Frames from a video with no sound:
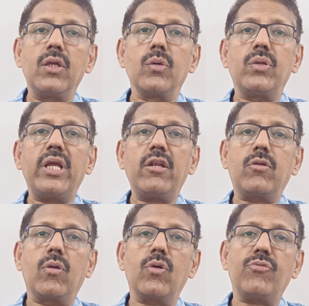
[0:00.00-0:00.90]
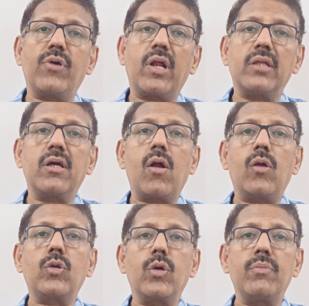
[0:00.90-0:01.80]
You need to look for other
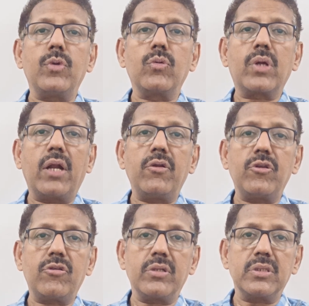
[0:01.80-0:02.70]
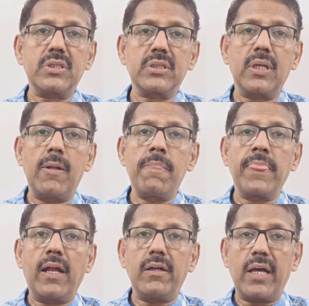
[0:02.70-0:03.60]
autoimmune conditions.
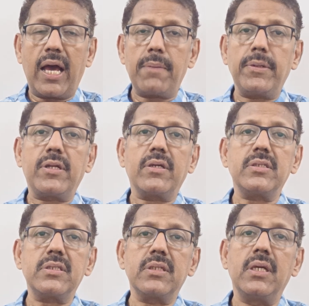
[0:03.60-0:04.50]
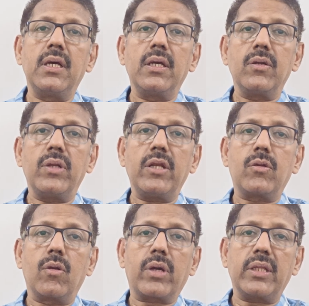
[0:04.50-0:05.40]
Diabetes, you need
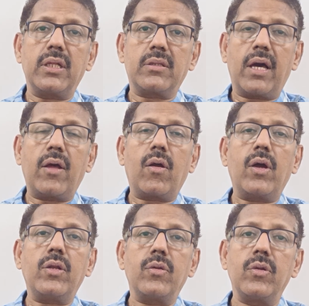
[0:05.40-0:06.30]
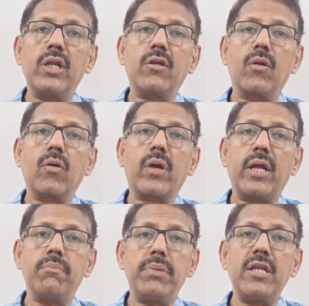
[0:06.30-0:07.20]
to look at the thyroid, you need to look
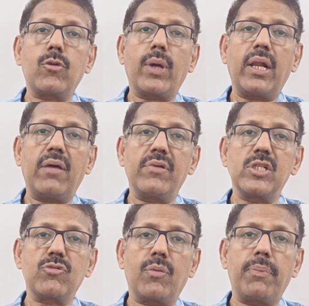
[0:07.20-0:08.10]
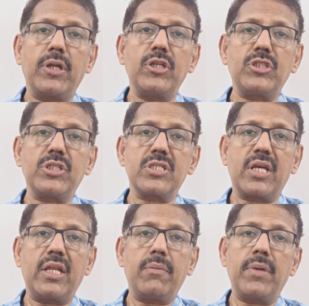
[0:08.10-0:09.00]
at B12 levels for pernicious
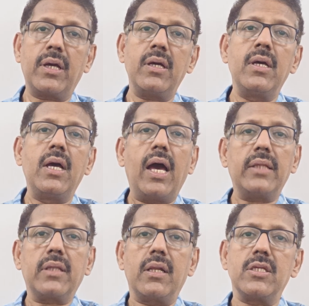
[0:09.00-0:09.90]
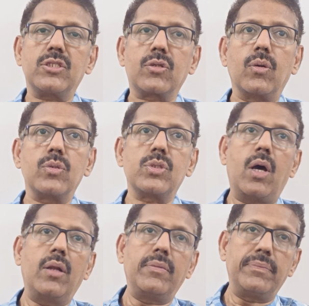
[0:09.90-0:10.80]
anemia, and the list goes on.